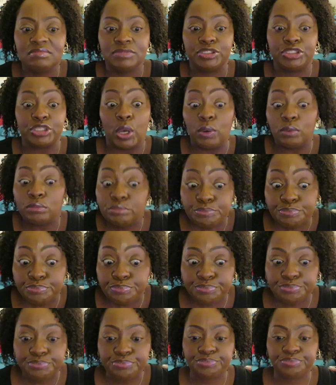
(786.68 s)
So,
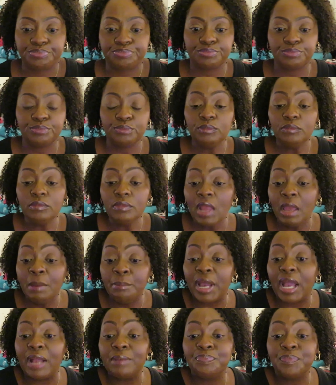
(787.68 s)

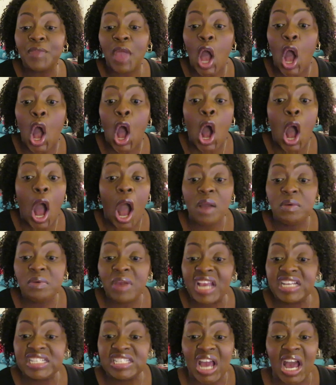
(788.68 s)
but, all
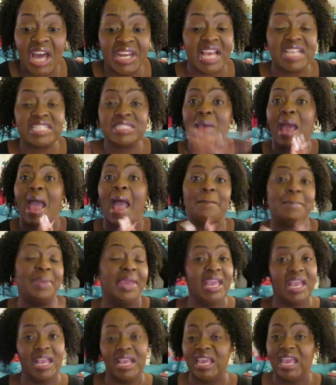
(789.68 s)
right, y'all. That's my
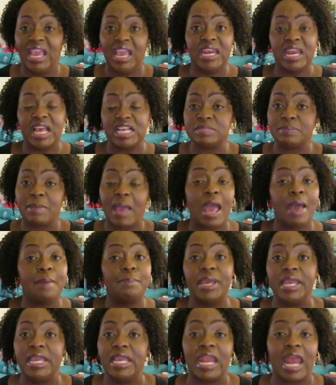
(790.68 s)
opinion. That's my
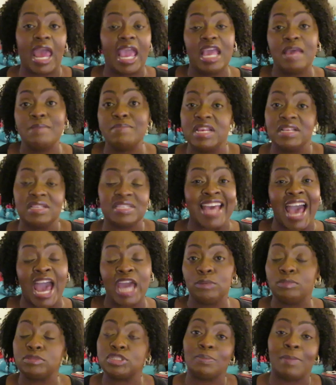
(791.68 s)
opinion. I am
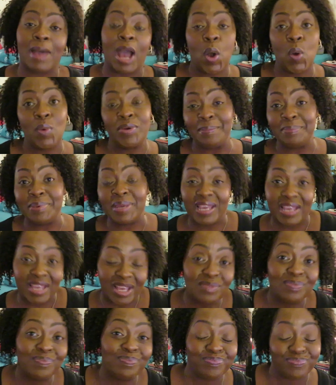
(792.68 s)
entitled to my own
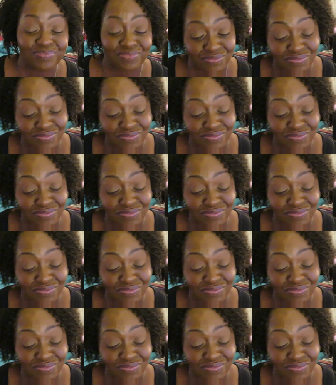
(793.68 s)
opinion.